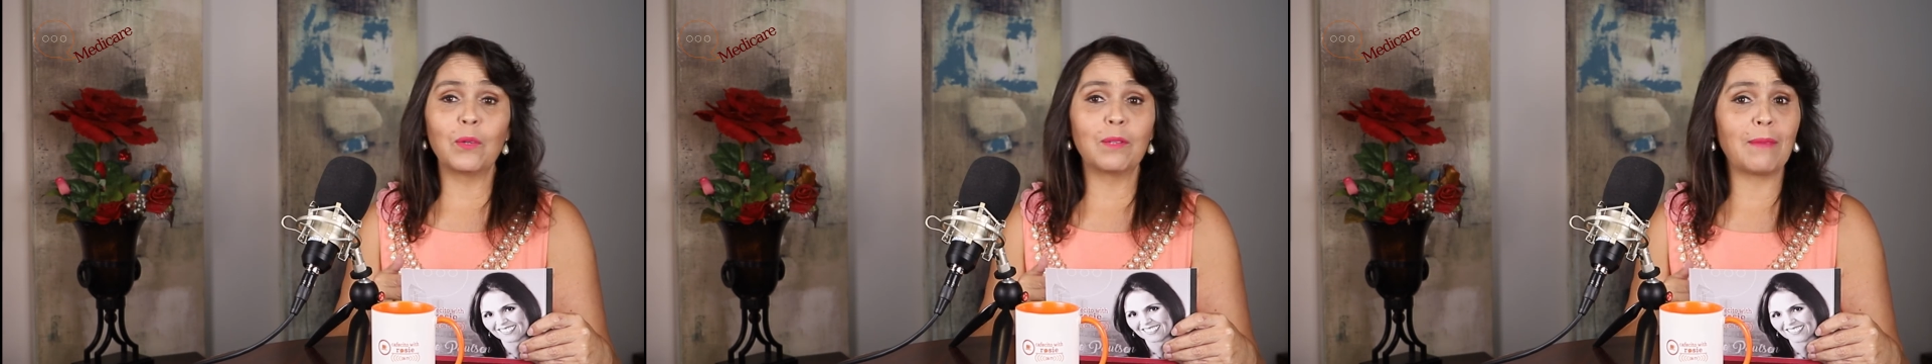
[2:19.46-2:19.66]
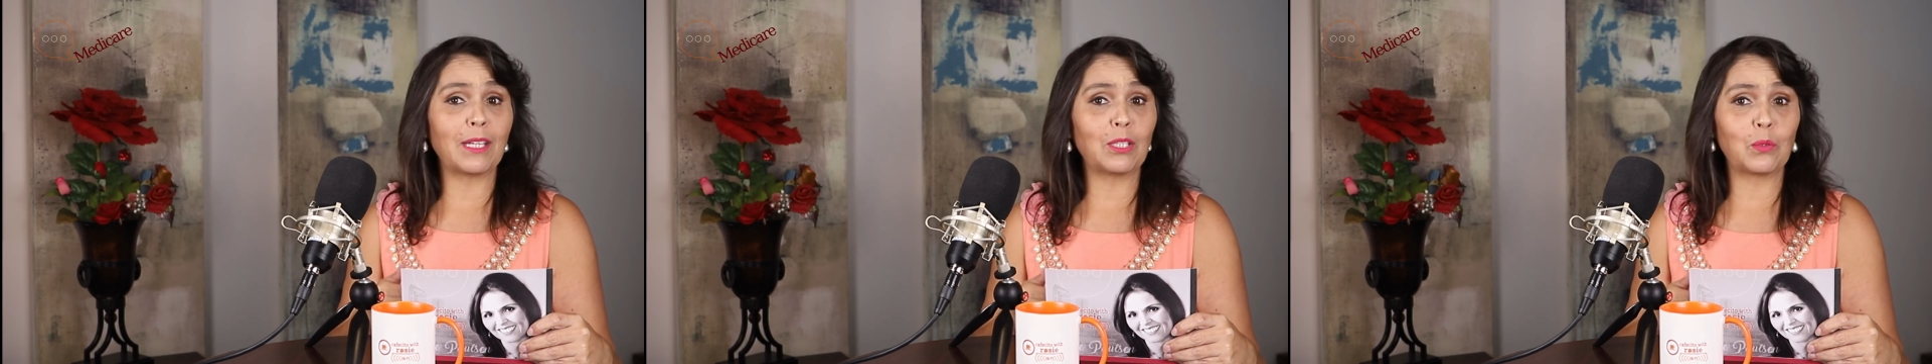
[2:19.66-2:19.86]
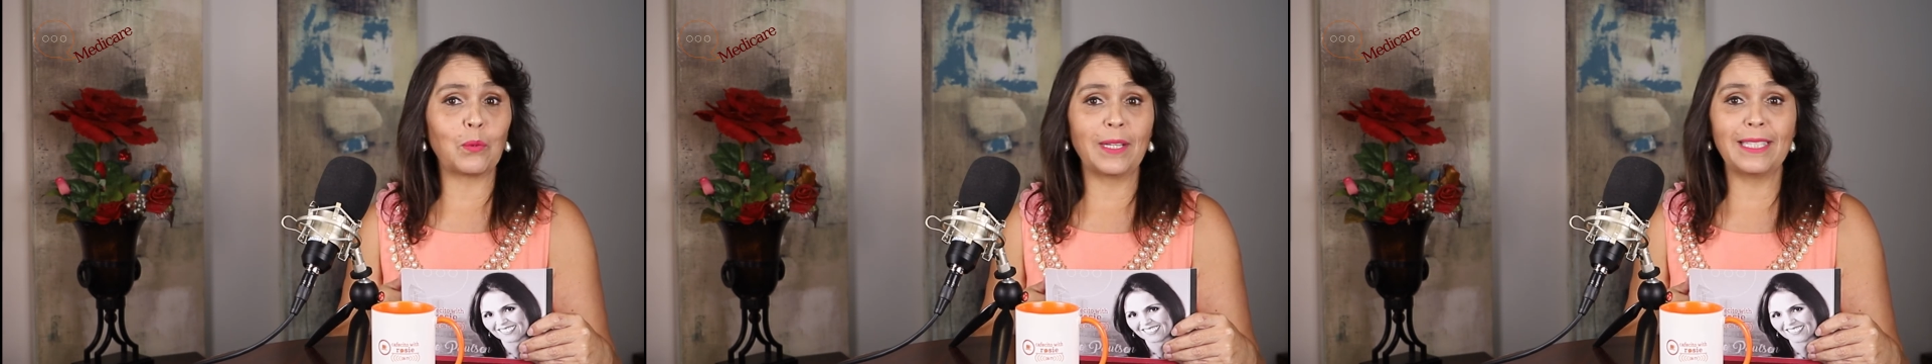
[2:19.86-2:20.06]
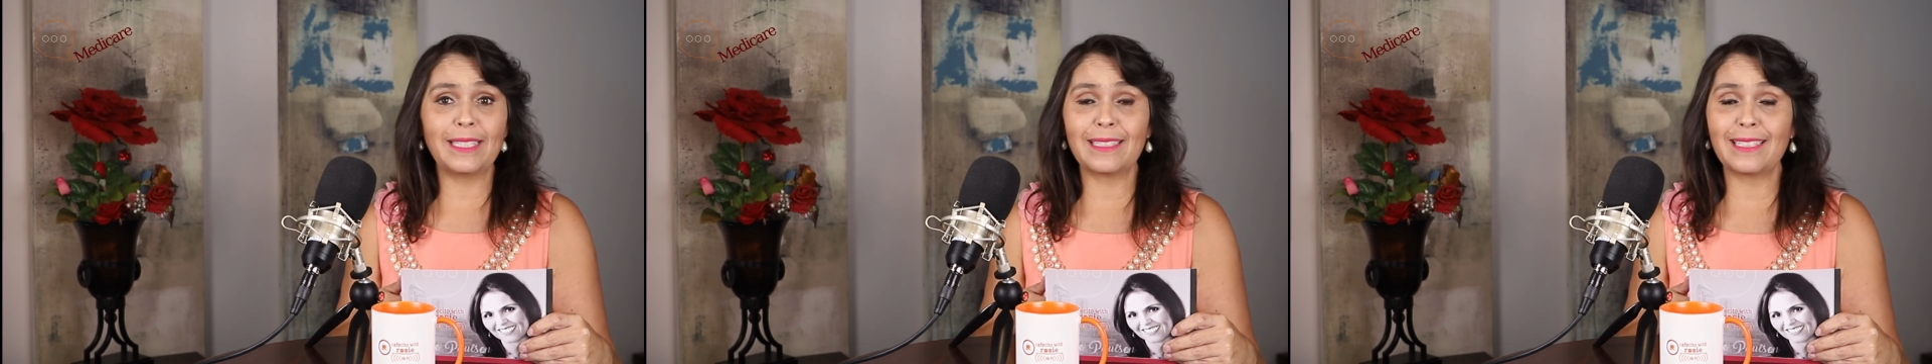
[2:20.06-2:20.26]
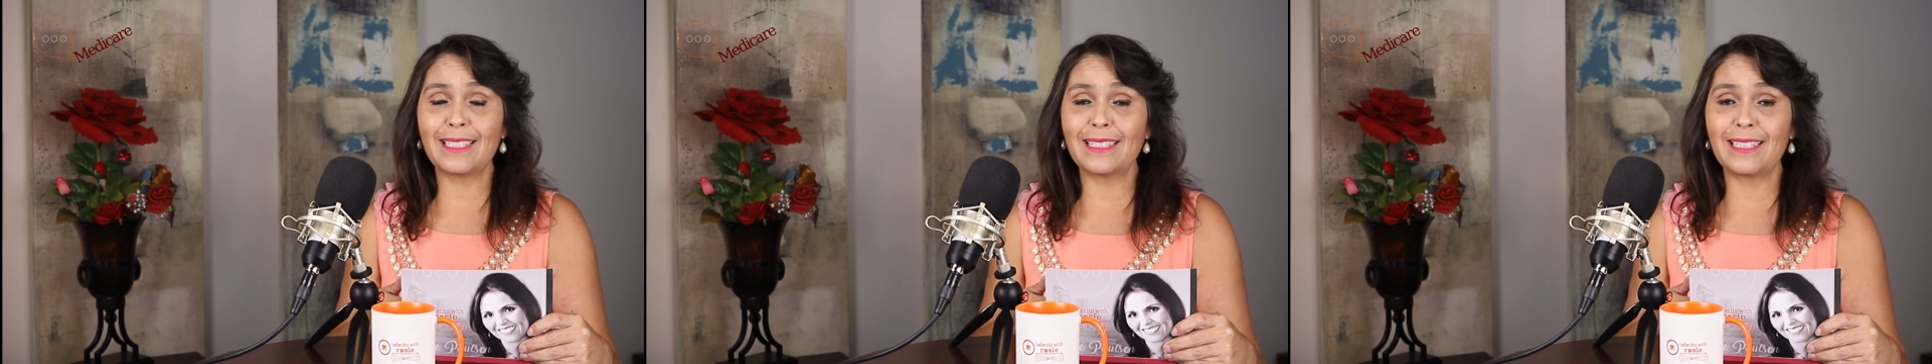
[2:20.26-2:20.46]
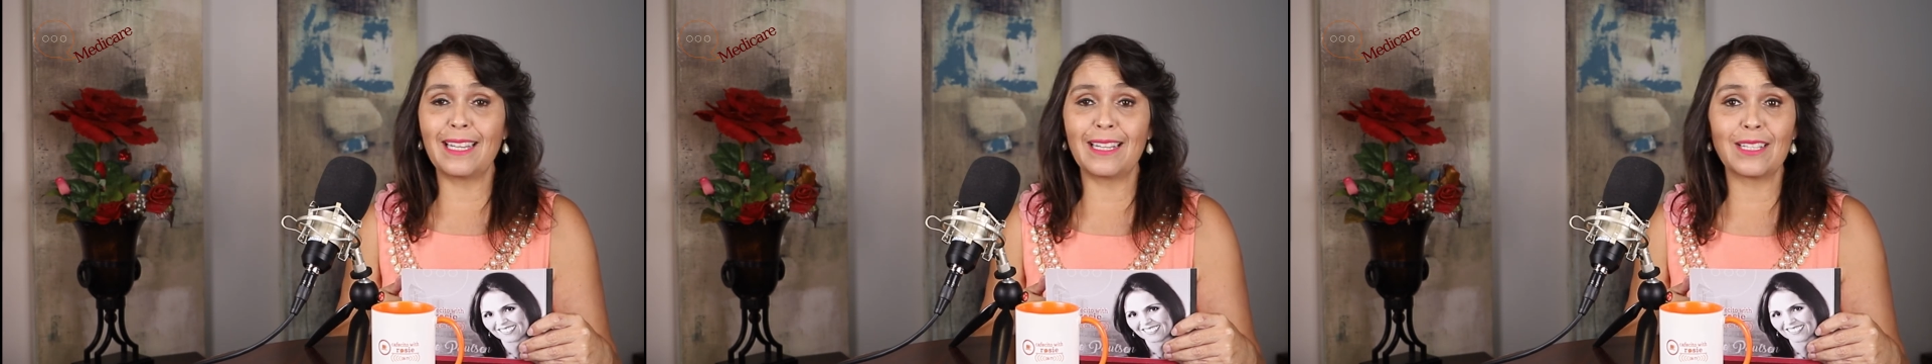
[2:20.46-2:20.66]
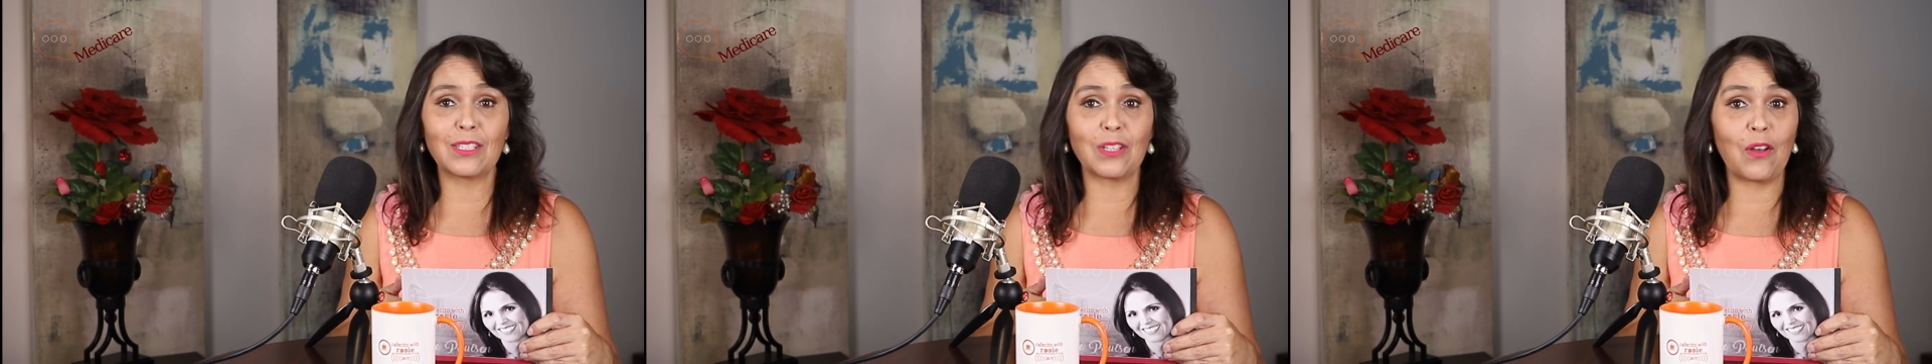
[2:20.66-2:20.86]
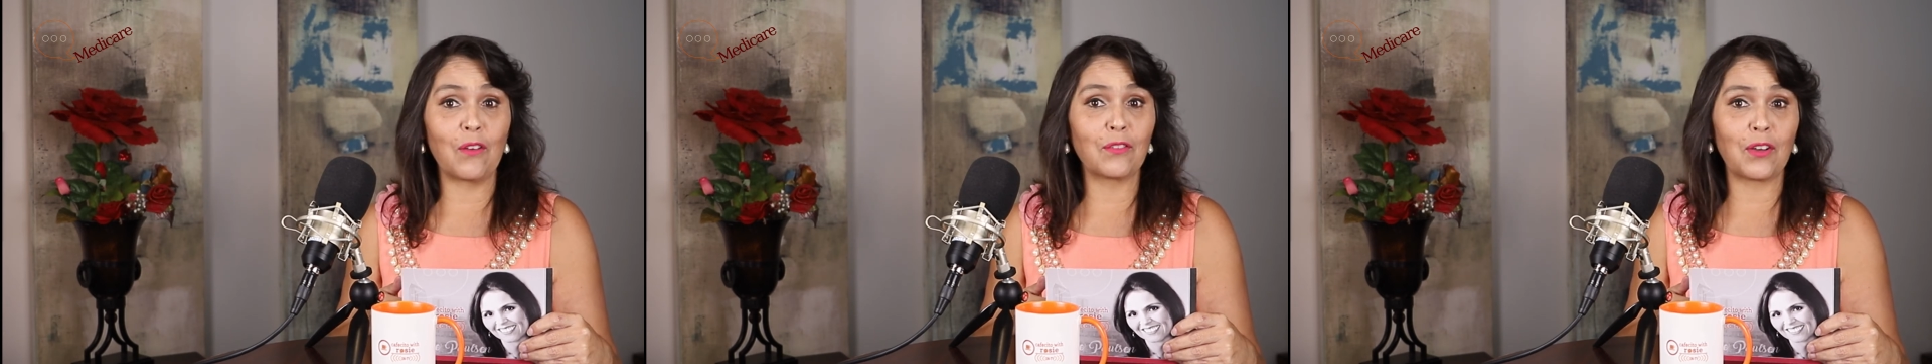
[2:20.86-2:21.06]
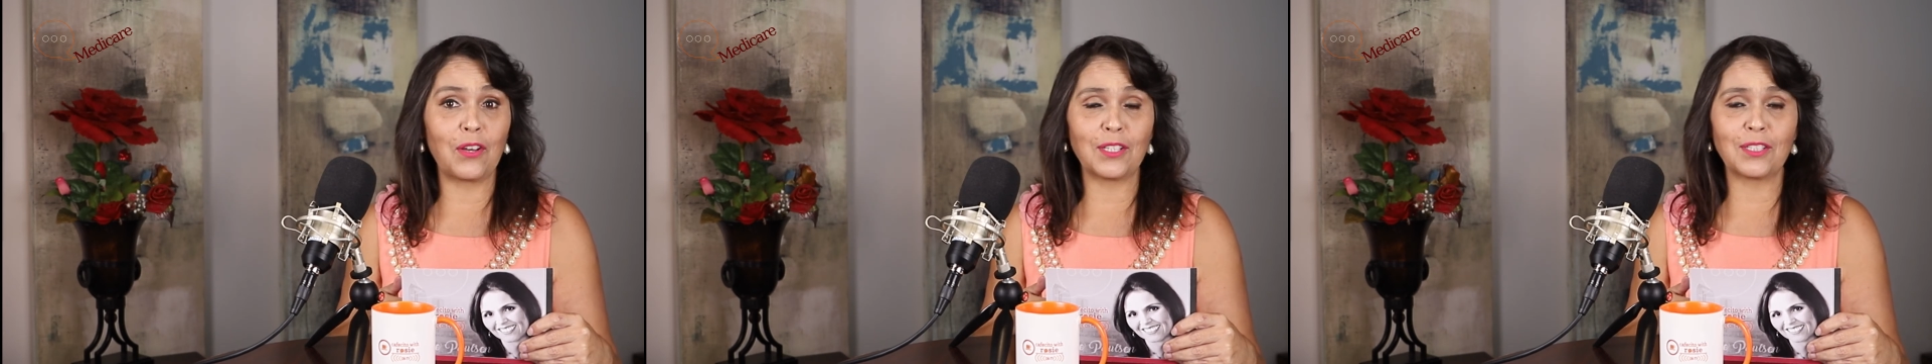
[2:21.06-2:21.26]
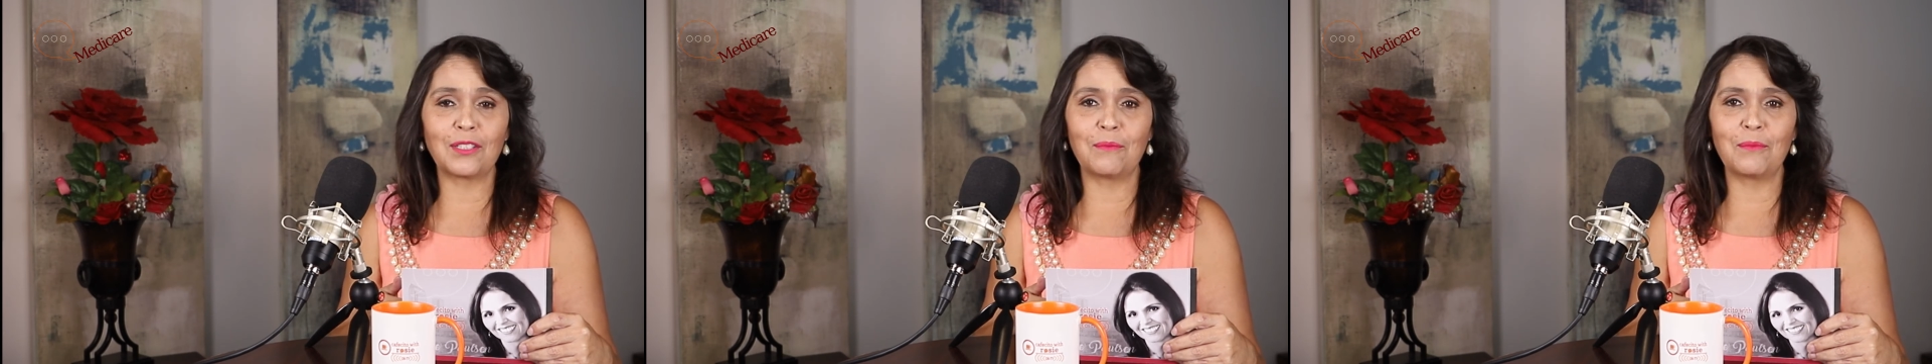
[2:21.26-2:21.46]
with my 26 years of
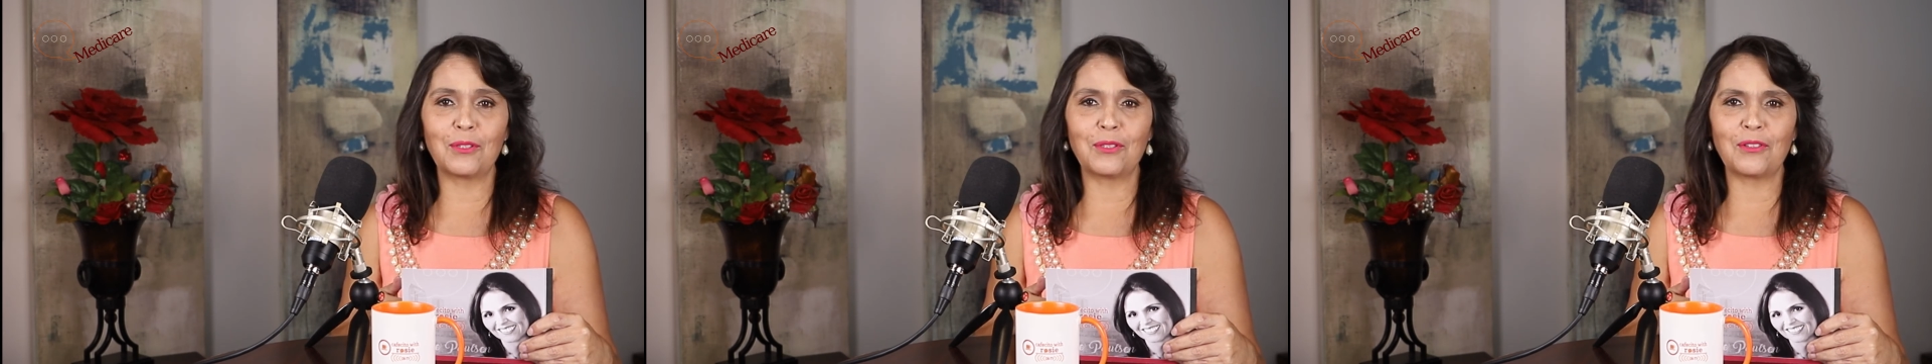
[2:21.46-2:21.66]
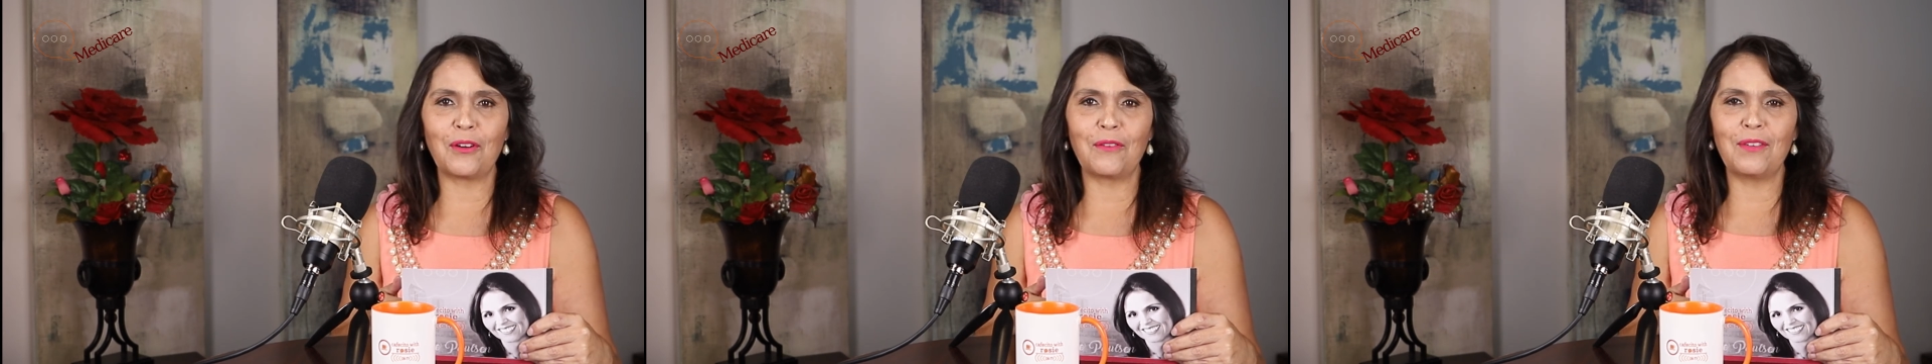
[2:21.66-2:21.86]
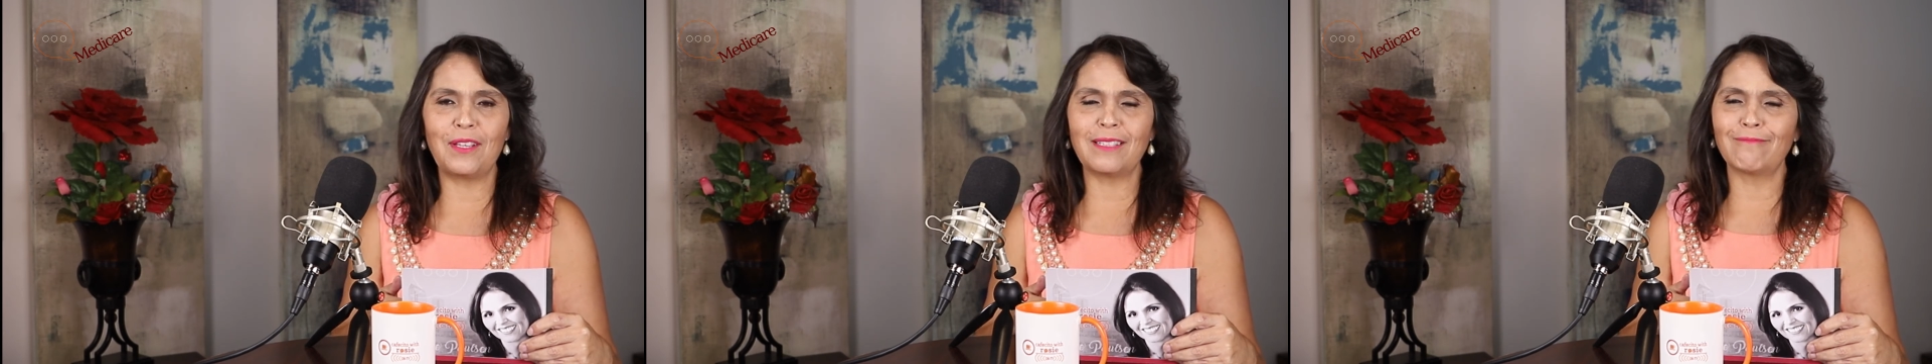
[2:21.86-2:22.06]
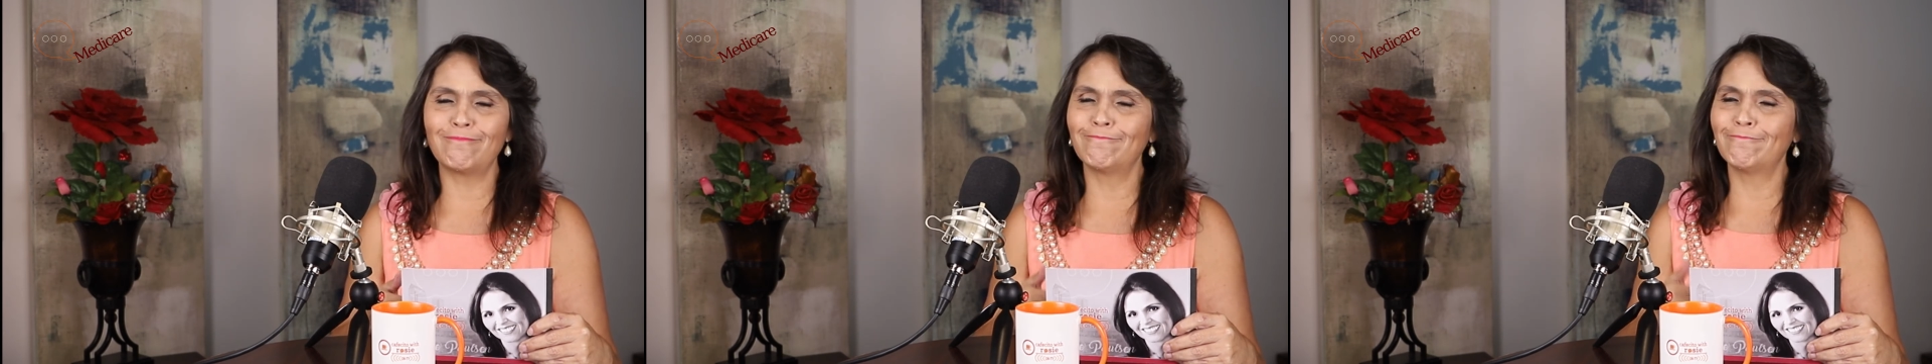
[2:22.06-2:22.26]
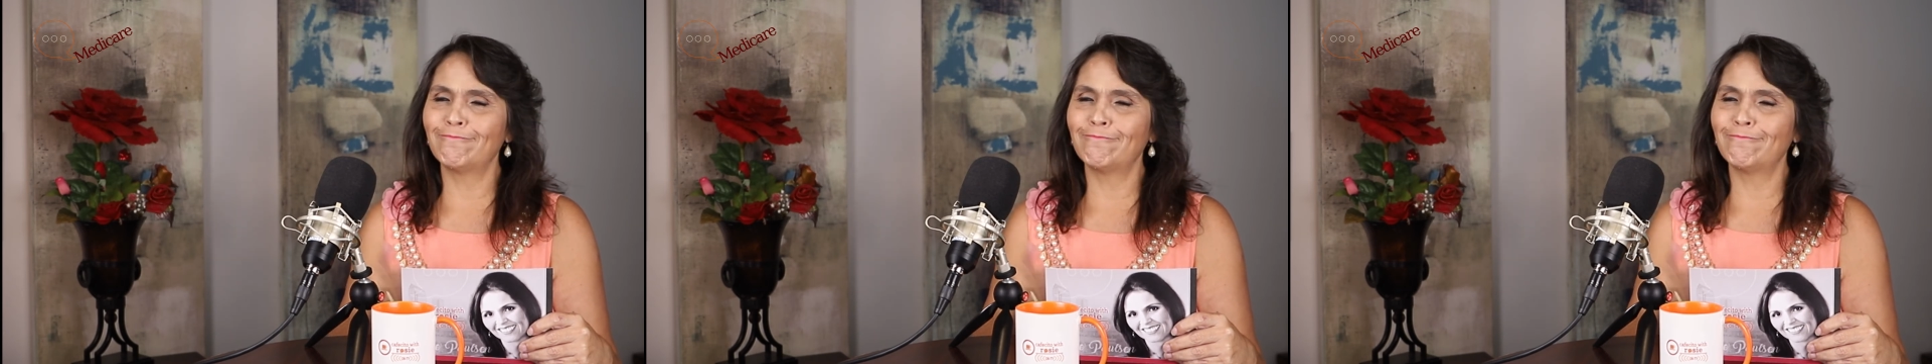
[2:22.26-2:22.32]
customer service,